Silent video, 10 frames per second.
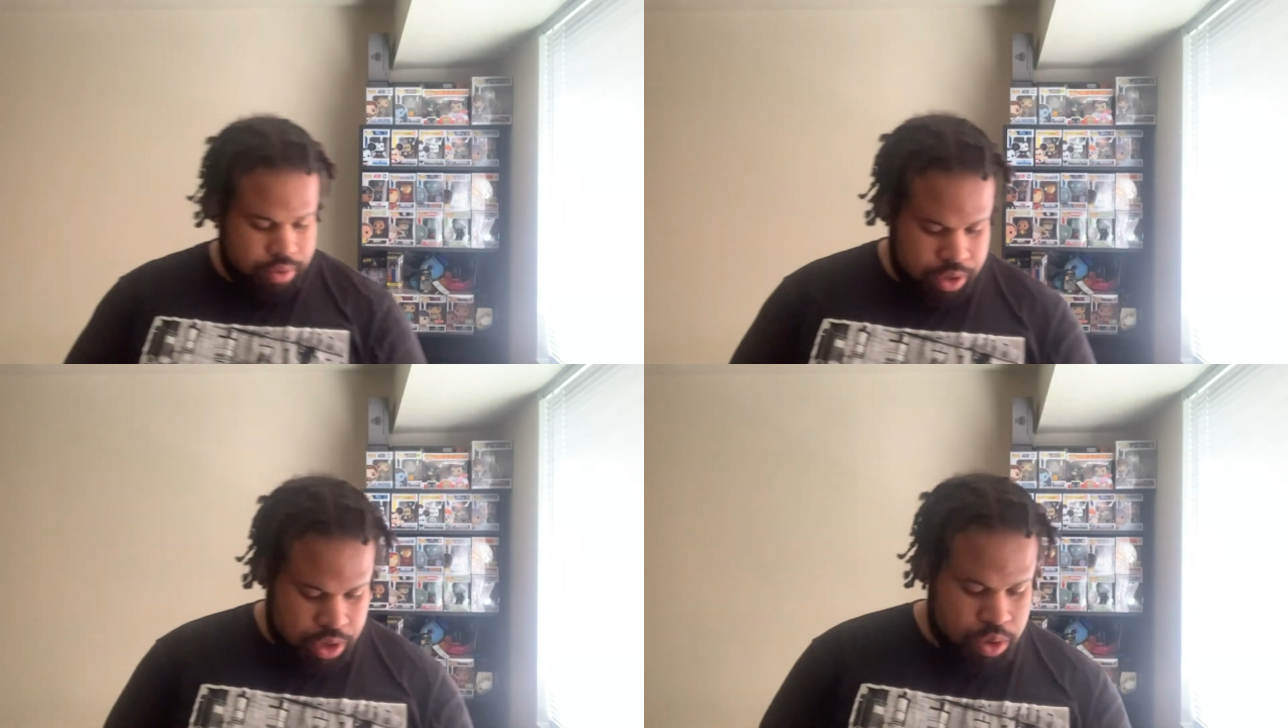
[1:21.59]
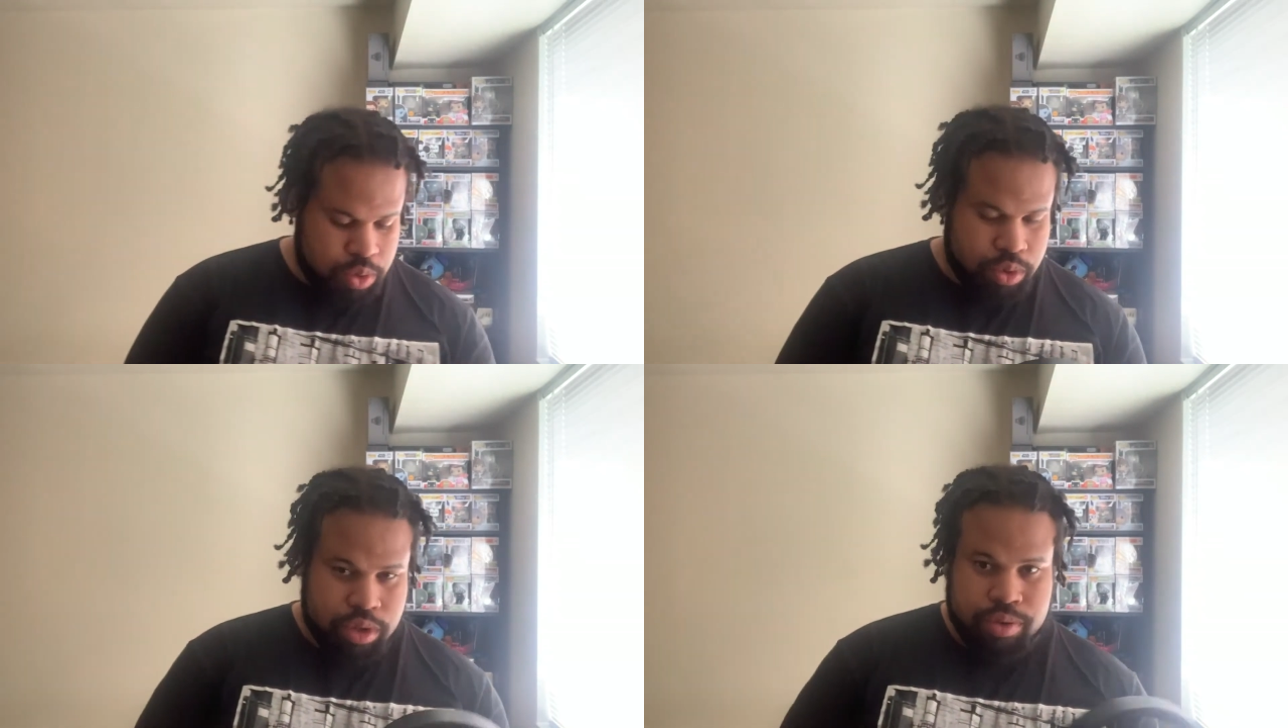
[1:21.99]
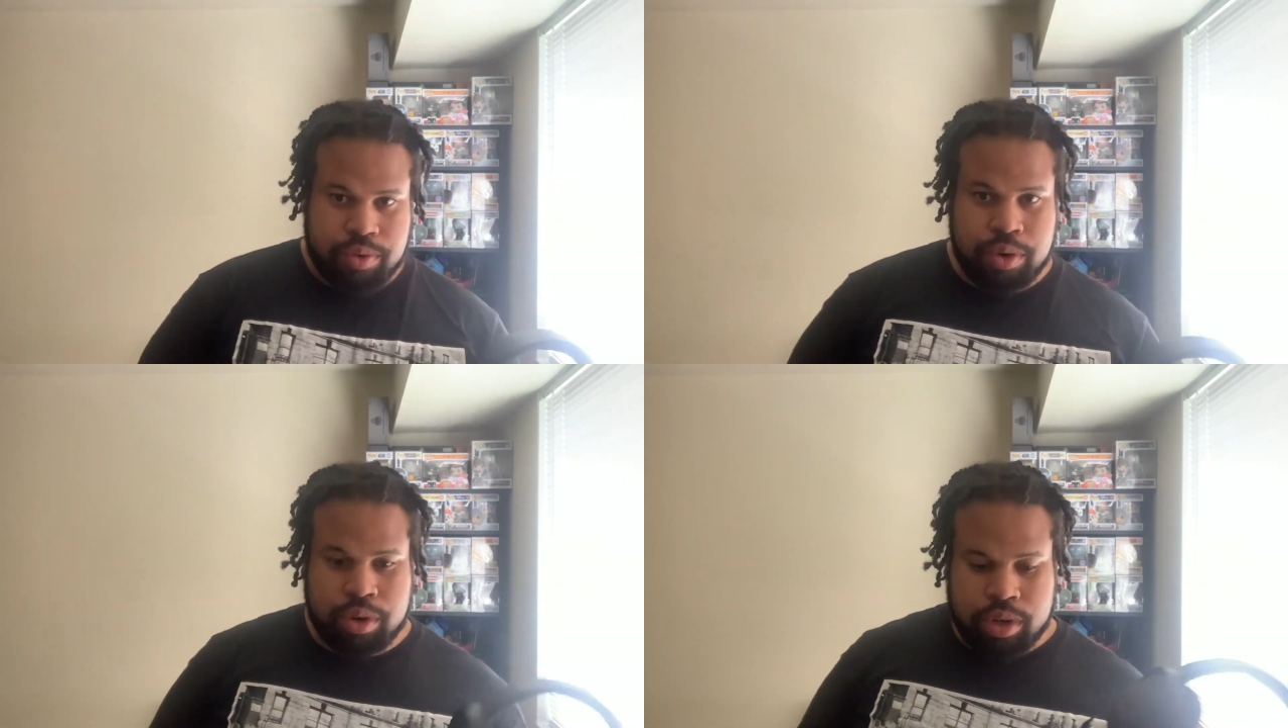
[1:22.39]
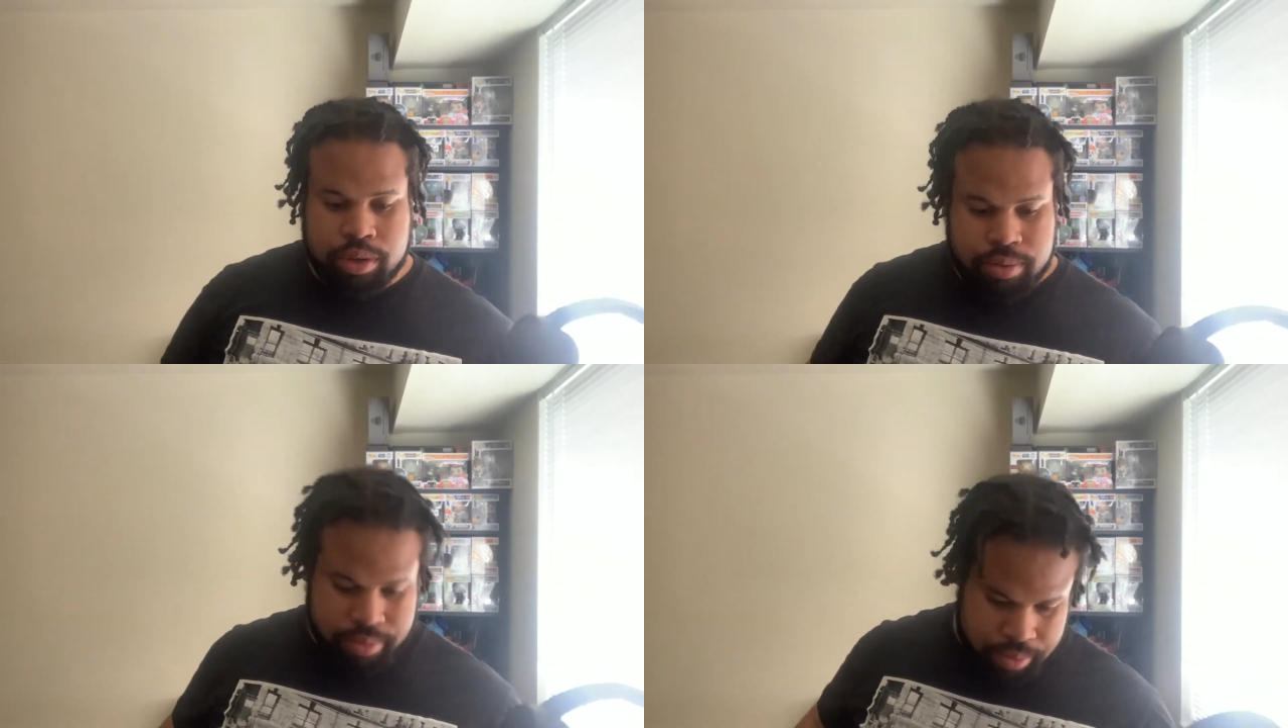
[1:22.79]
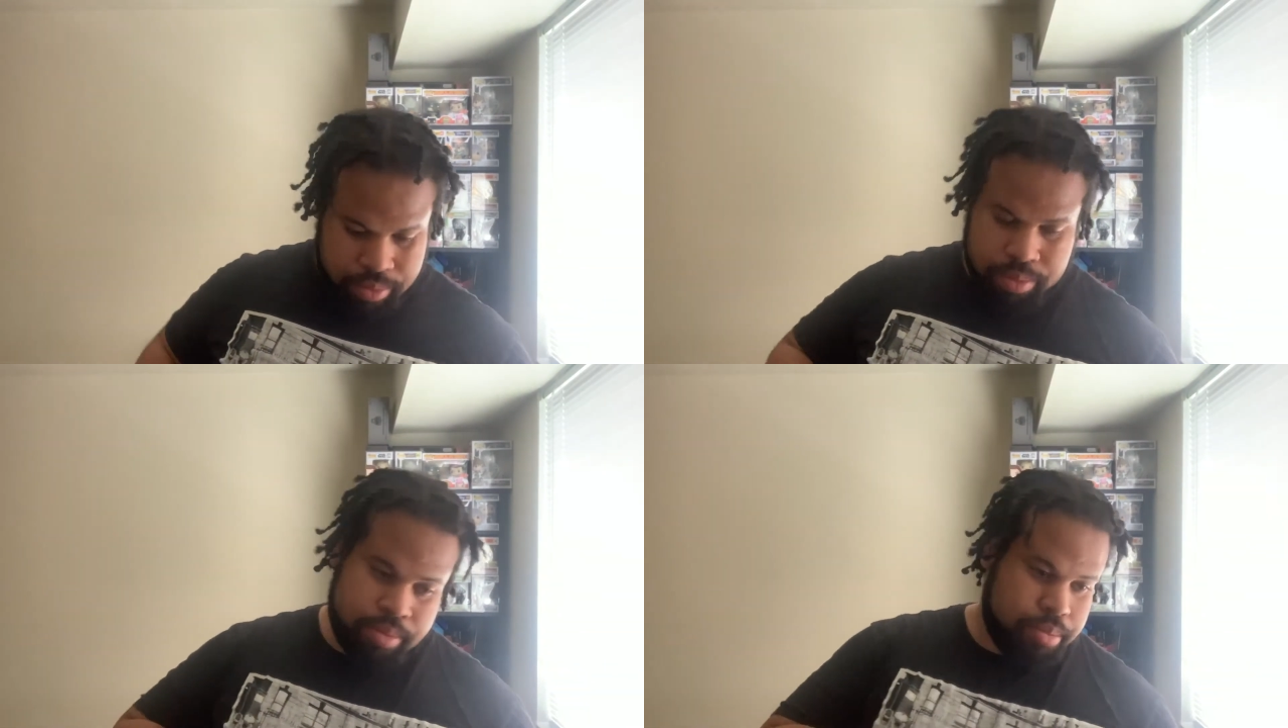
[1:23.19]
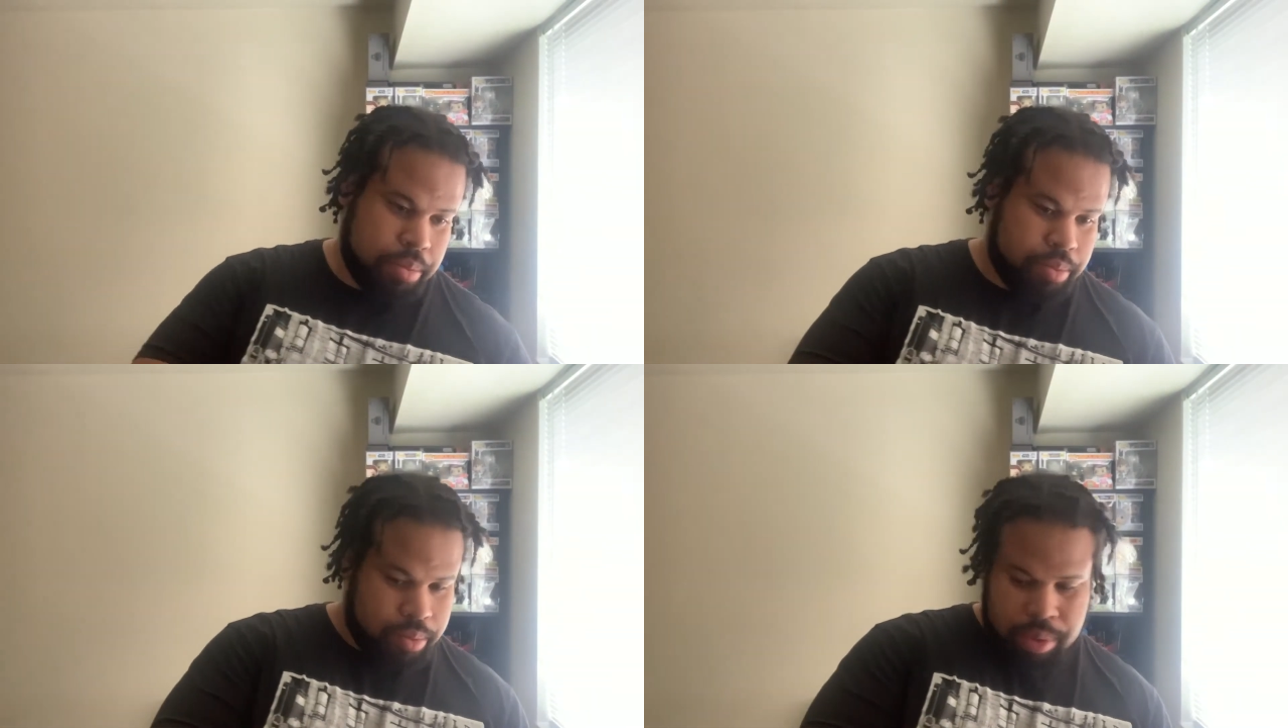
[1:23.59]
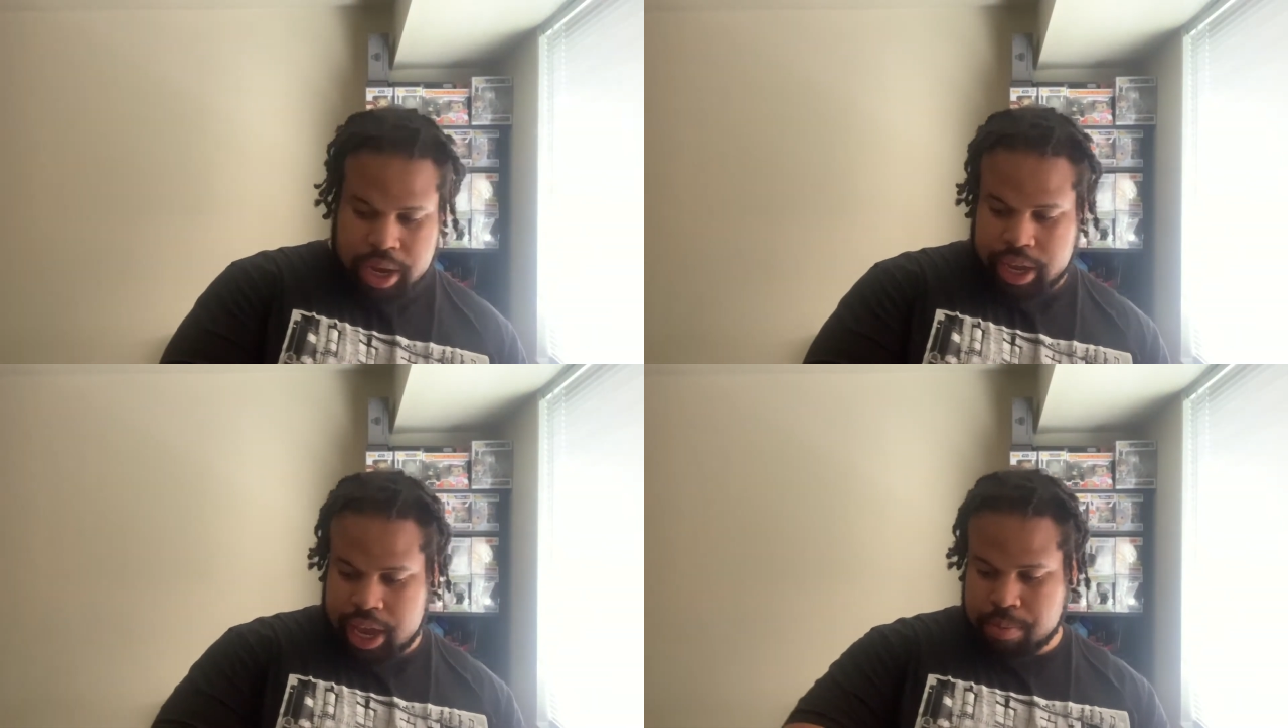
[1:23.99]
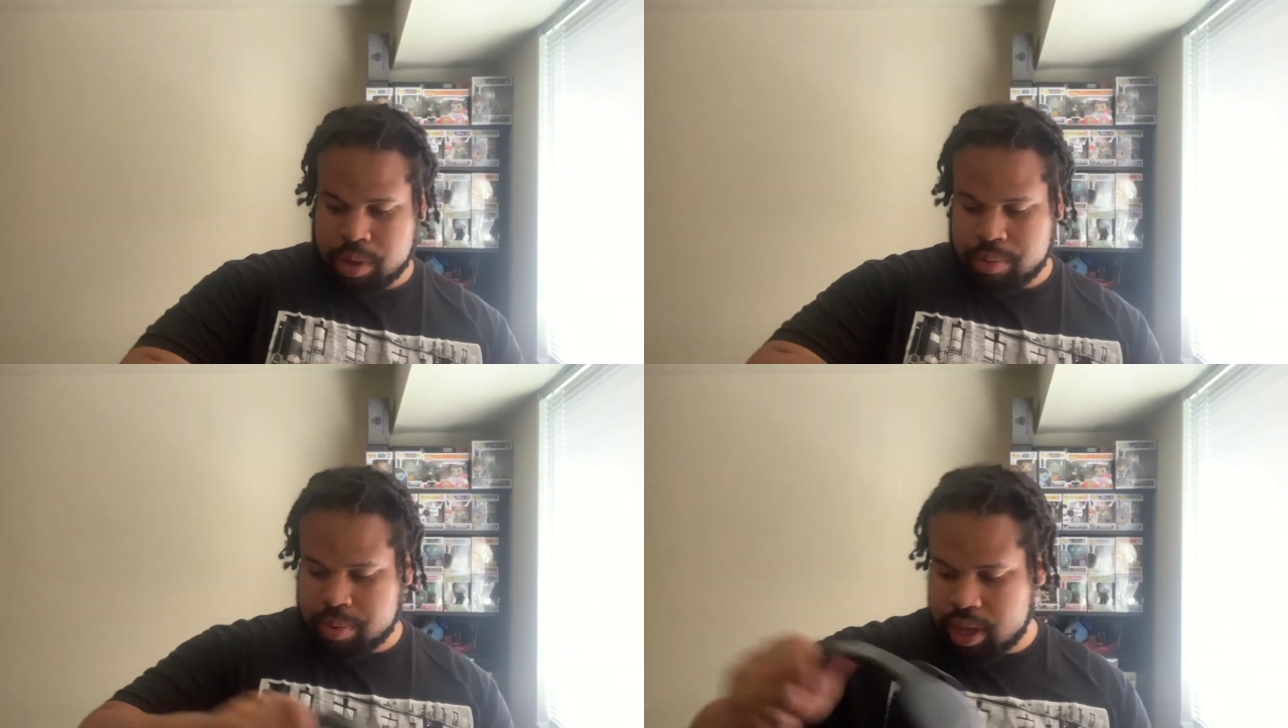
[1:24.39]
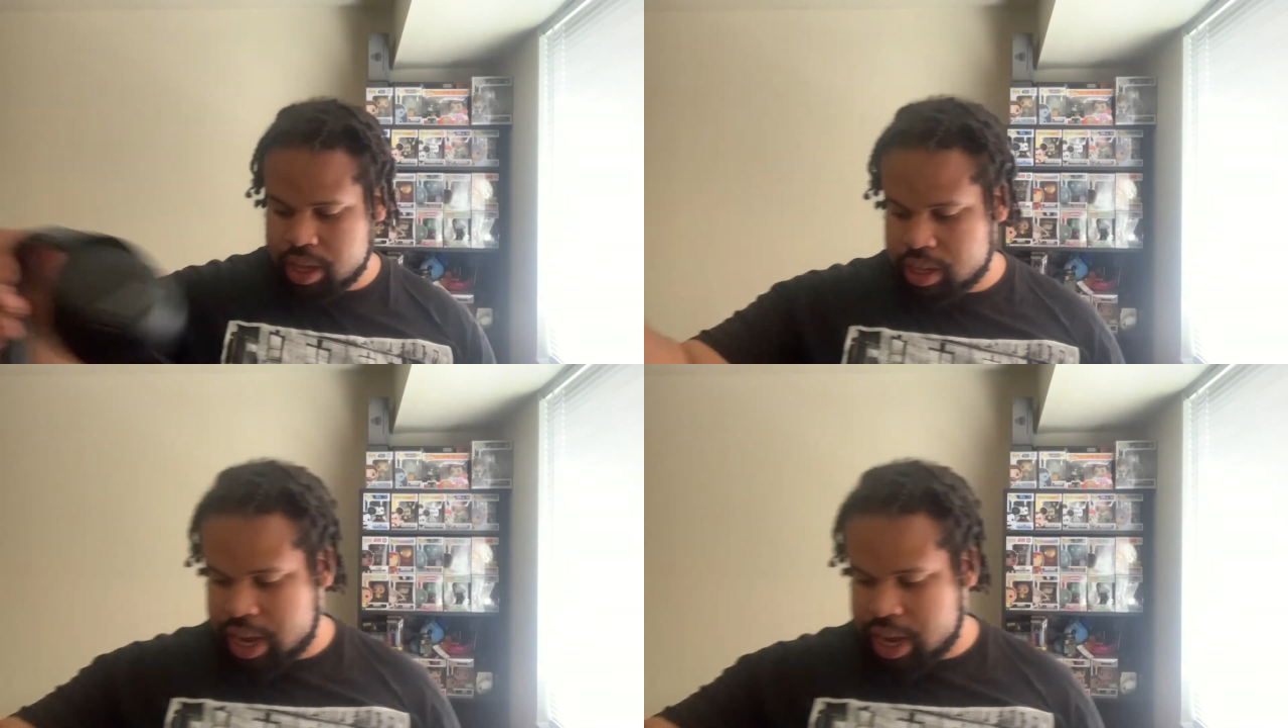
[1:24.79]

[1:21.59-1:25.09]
to use for my gaming, because